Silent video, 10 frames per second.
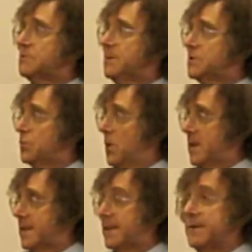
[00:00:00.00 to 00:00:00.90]
could be
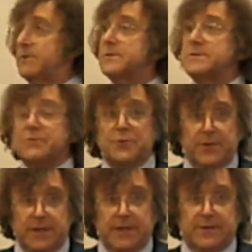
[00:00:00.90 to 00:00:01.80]
20 years,
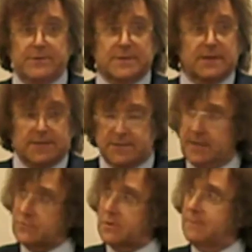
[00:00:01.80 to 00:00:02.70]
30 years,
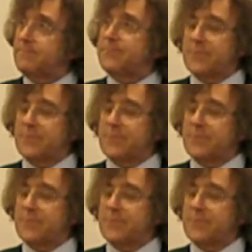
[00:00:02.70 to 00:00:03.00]
etc.